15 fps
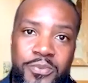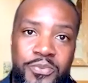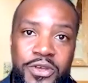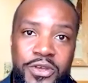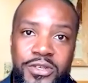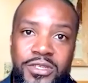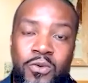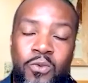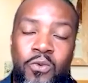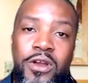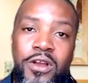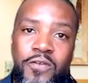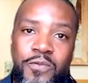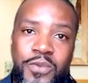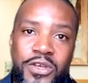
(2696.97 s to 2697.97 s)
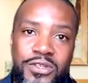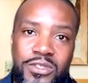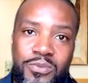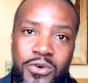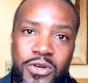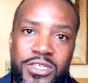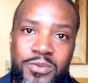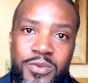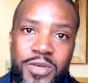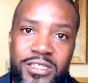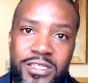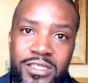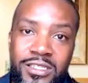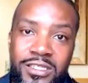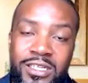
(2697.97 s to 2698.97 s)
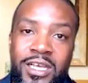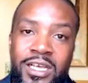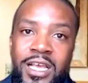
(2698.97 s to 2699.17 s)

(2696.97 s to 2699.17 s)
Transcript: the work of peer support specialists,